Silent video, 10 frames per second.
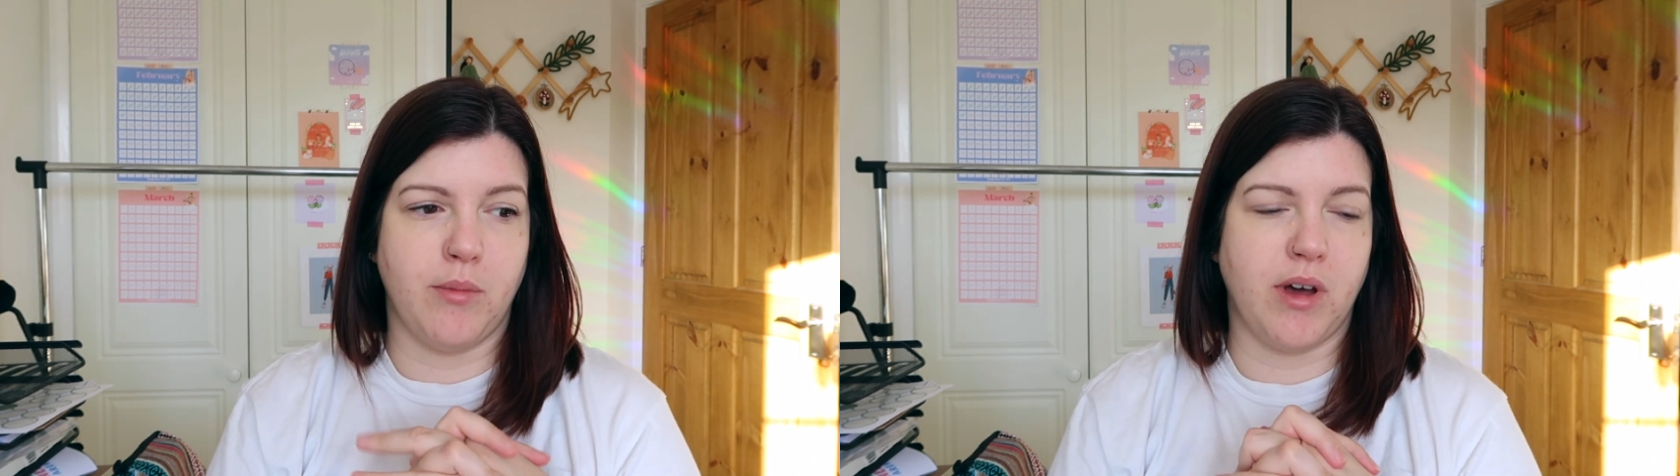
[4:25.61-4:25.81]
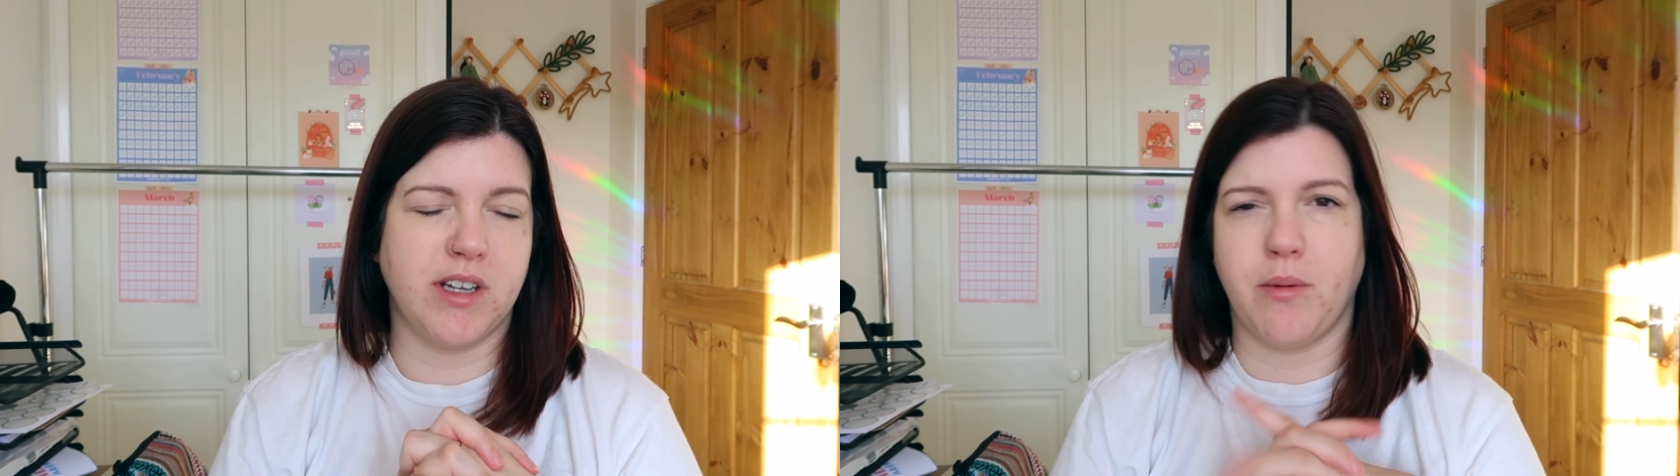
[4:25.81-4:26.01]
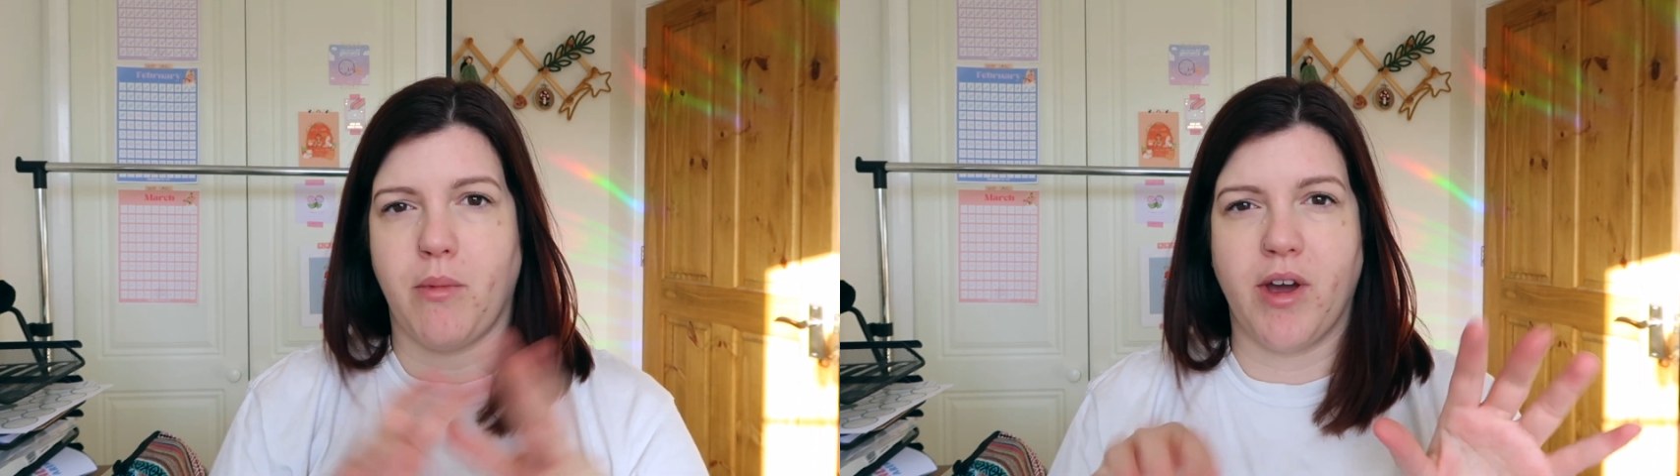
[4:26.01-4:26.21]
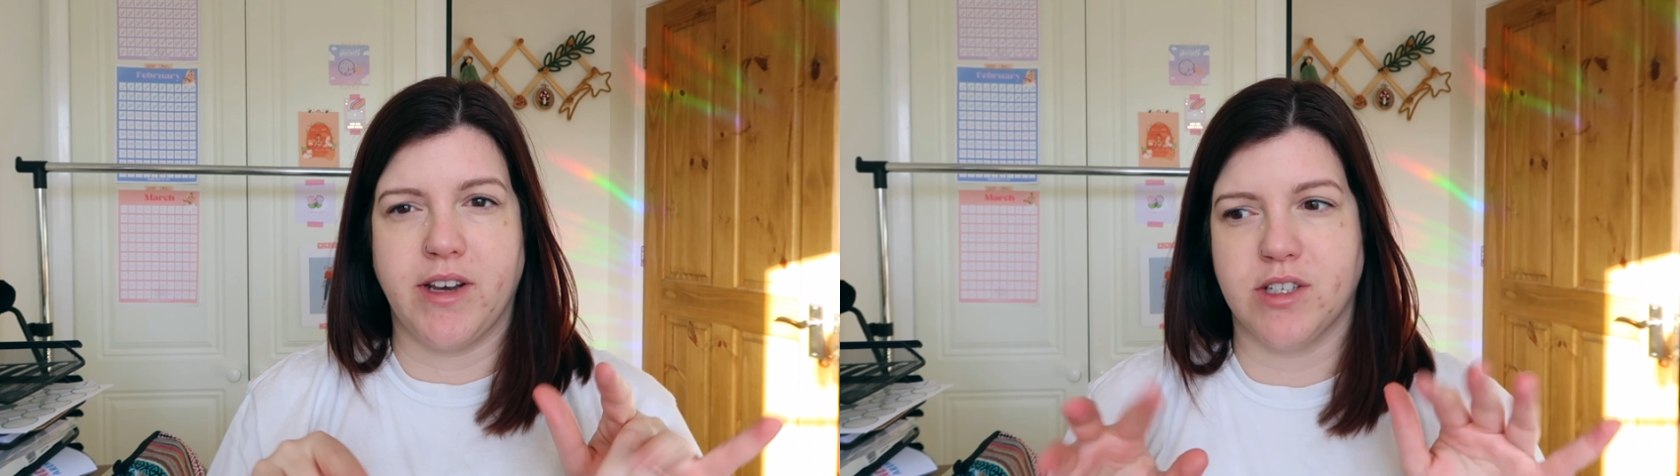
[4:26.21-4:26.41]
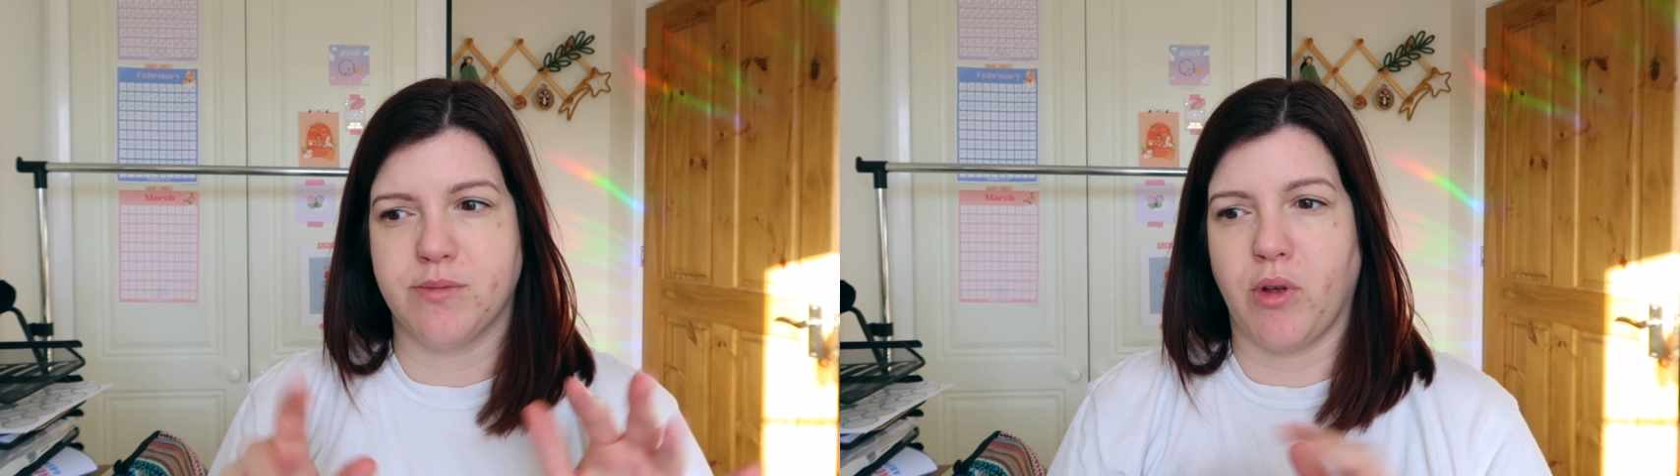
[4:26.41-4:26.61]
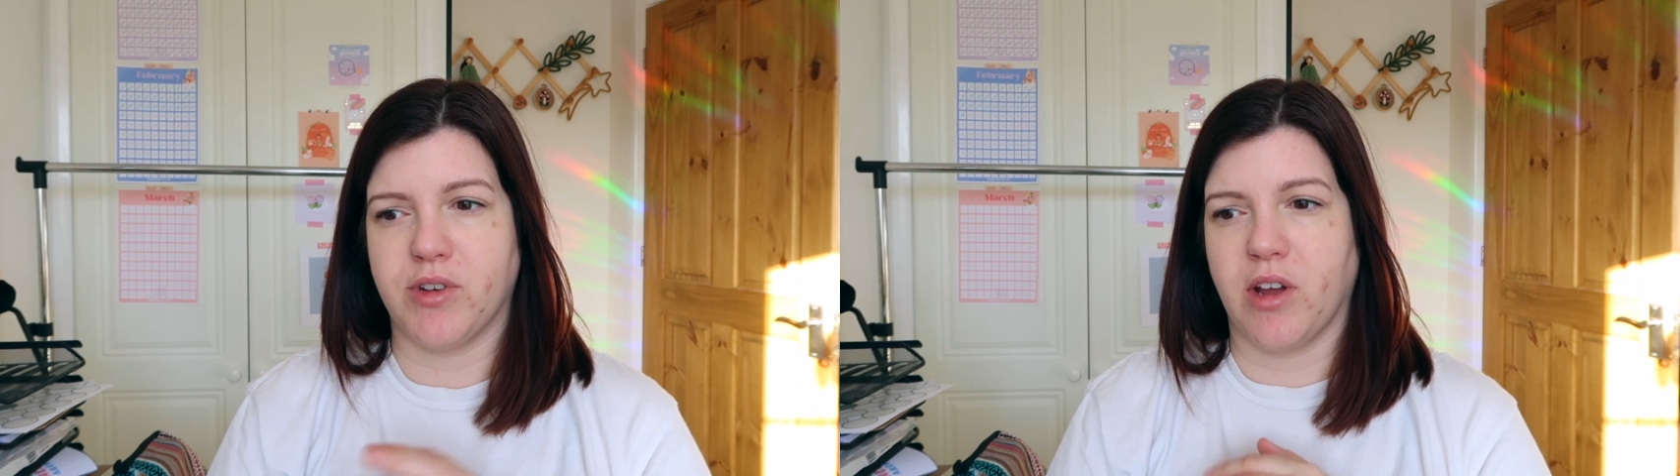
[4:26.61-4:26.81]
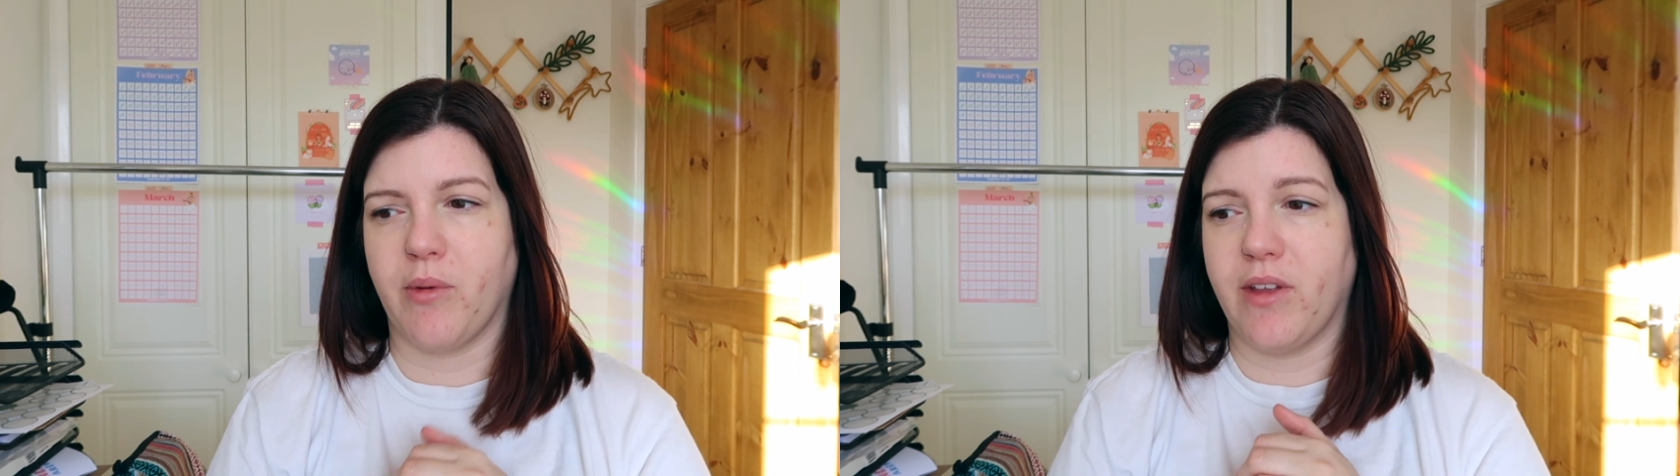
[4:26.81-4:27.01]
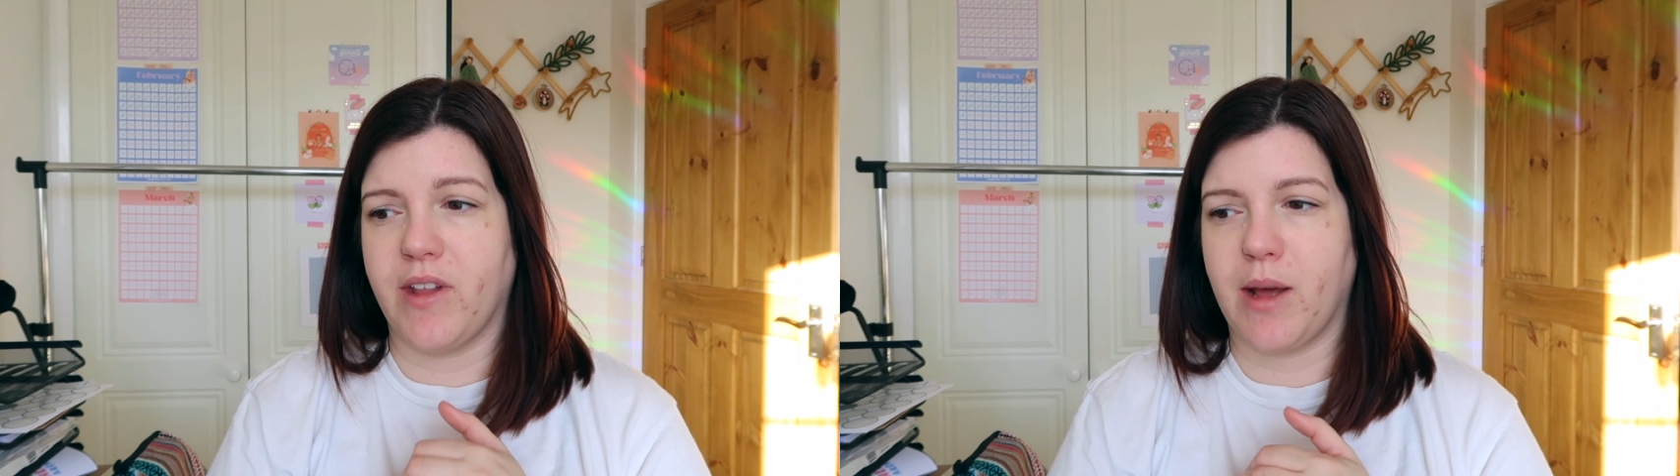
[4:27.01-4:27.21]
but I don't mind just plodding
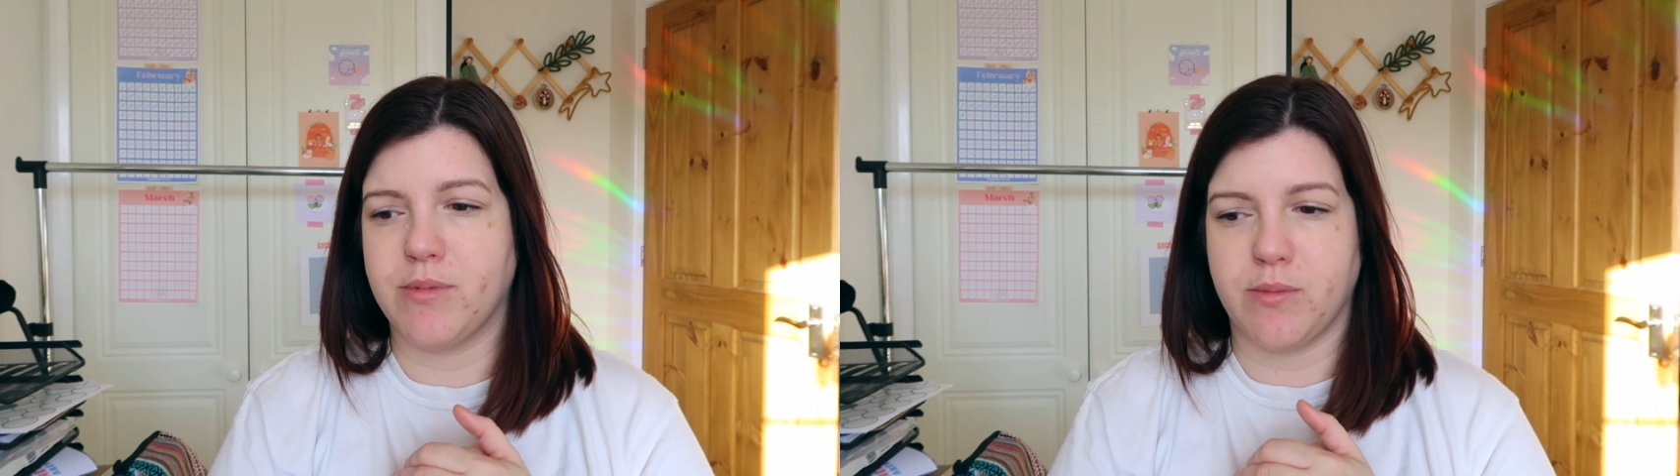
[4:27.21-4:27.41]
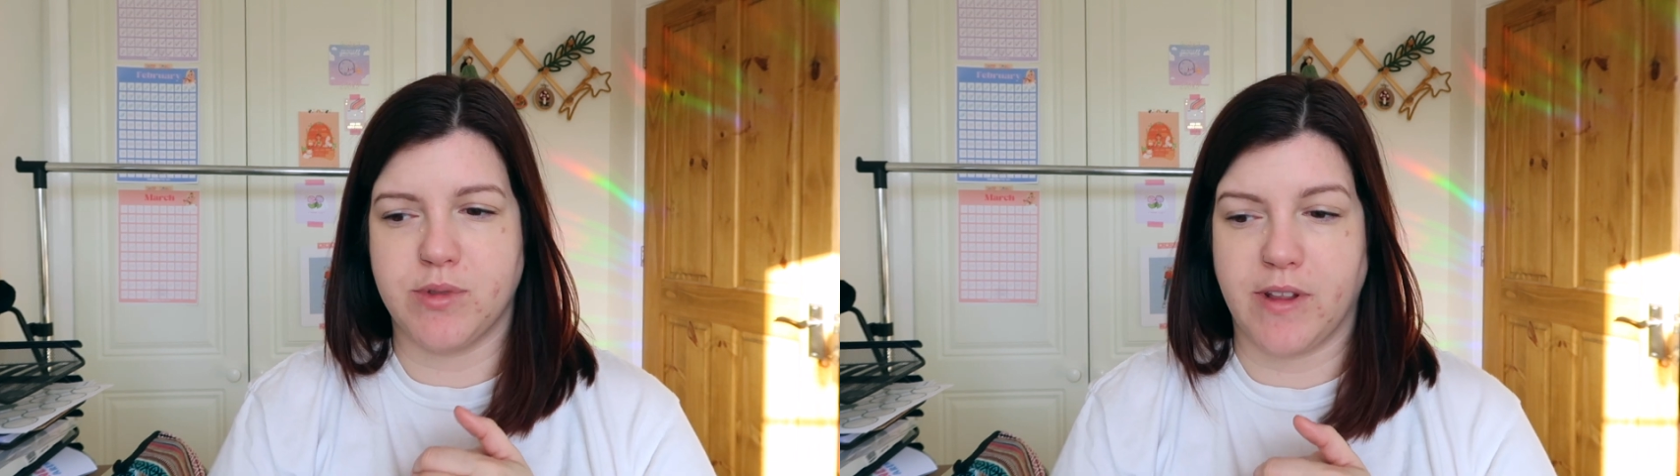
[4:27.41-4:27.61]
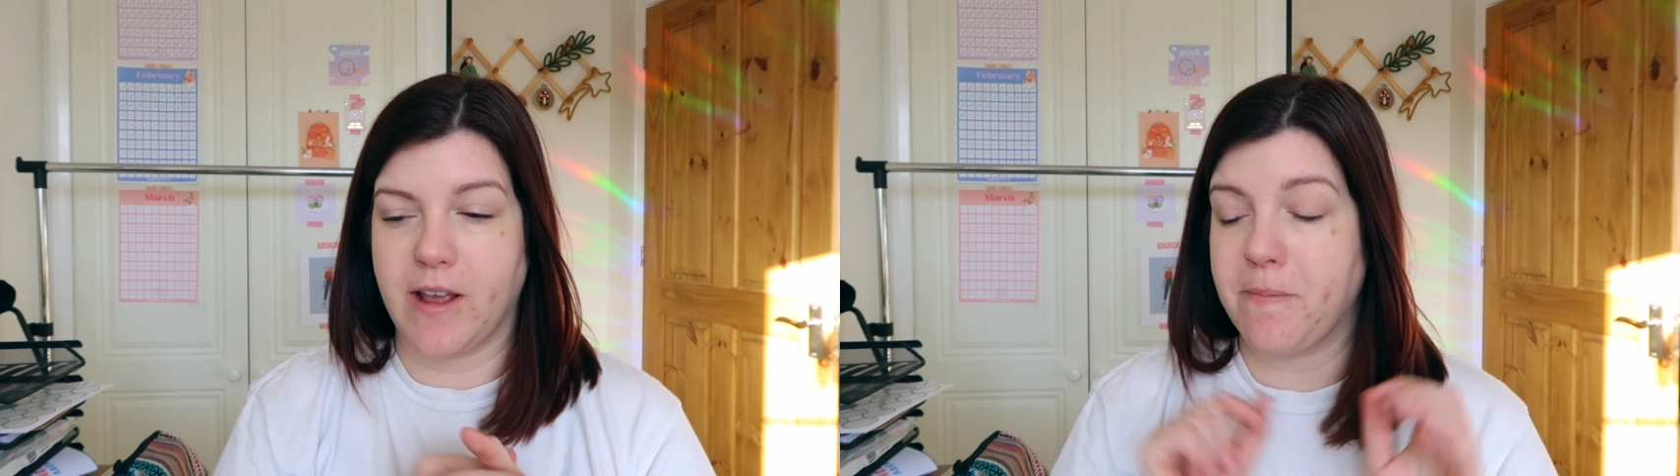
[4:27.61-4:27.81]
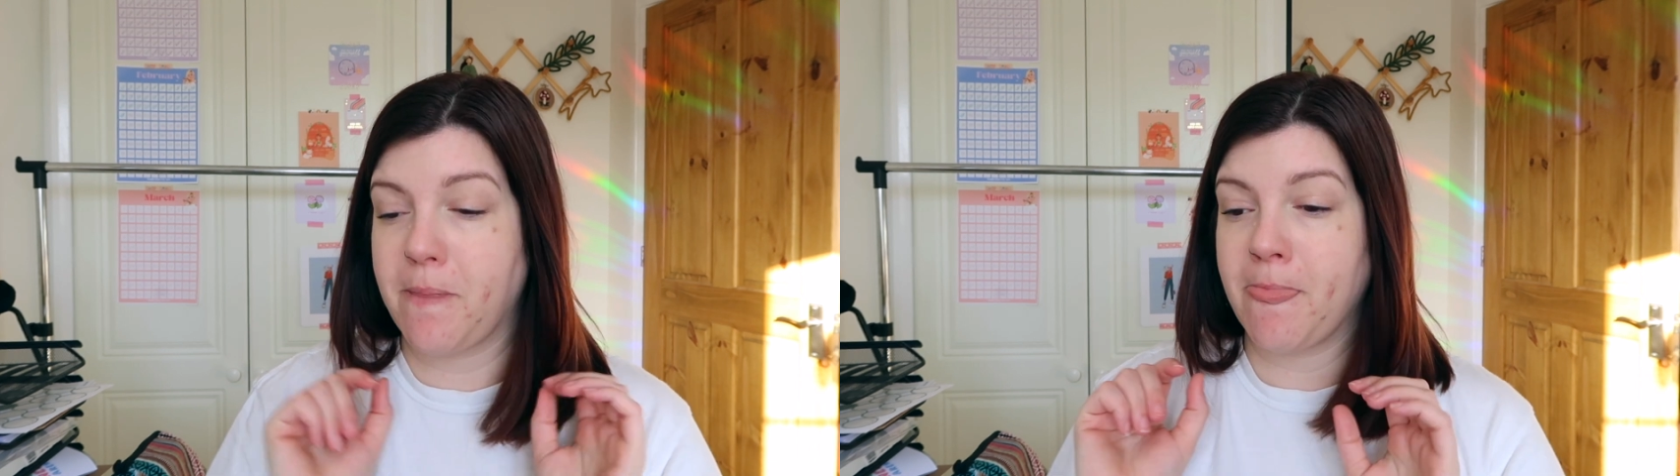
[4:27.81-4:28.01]
away on the laptop doing that.